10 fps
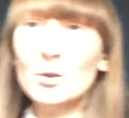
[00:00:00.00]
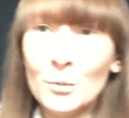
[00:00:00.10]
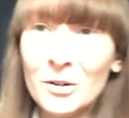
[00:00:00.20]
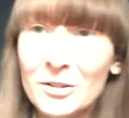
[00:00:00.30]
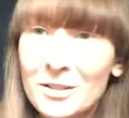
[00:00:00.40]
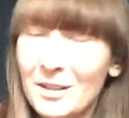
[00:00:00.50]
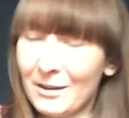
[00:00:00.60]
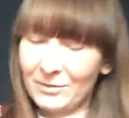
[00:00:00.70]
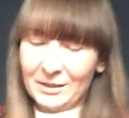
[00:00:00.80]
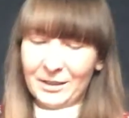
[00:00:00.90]
too much
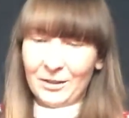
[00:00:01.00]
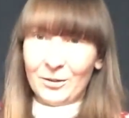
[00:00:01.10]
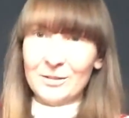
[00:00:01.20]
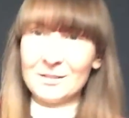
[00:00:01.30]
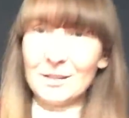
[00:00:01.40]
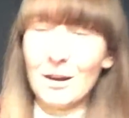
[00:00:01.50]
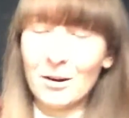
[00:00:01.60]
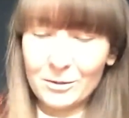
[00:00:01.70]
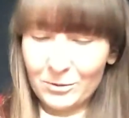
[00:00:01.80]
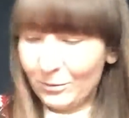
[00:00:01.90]
stuff in here, it's
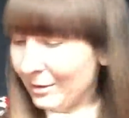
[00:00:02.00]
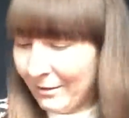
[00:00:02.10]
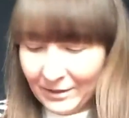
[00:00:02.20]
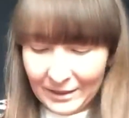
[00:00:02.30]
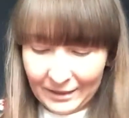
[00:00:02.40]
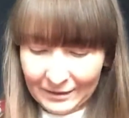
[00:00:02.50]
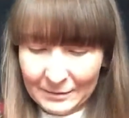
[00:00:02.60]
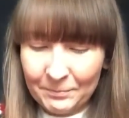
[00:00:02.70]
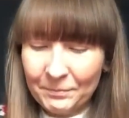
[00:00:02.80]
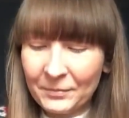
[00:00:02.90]
hard to navigate.
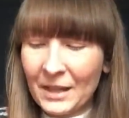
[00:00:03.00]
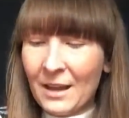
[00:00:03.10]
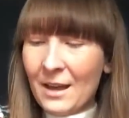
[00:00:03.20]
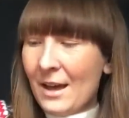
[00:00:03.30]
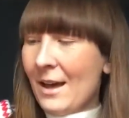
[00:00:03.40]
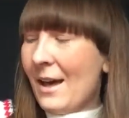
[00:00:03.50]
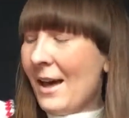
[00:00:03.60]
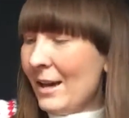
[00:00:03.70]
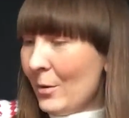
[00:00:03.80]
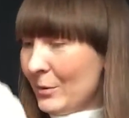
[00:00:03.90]

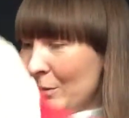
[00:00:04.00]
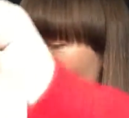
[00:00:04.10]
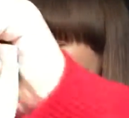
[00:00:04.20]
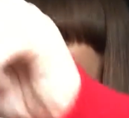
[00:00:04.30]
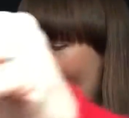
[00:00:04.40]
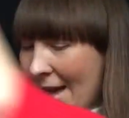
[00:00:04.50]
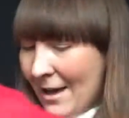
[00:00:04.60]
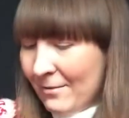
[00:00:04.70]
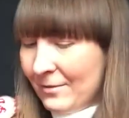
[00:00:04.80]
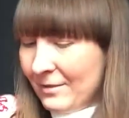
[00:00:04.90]
I also
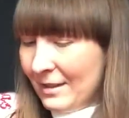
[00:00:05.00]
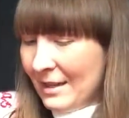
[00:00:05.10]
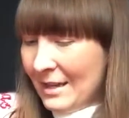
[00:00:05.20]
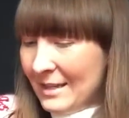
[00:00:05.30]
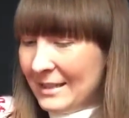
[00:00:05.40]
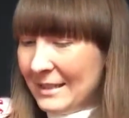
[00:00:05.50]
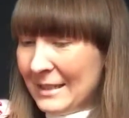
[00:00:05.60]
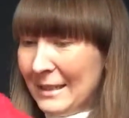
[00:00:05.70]
have this